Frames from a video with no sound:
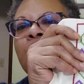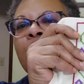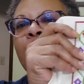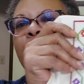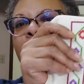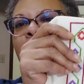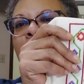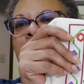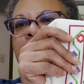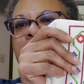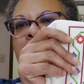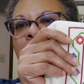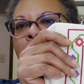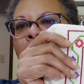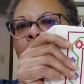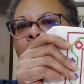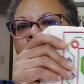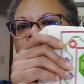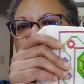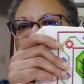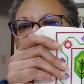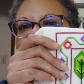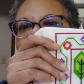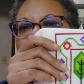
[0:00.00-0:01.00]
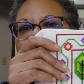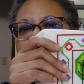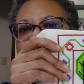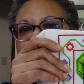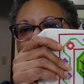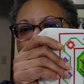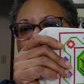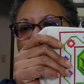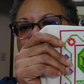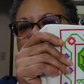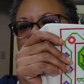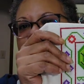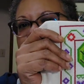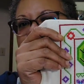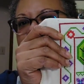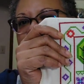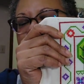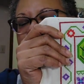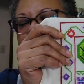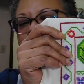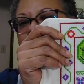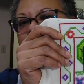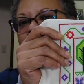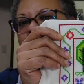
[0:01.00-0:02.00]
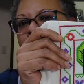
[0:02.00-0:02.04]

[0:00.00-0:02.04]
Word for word: was off by two stitches.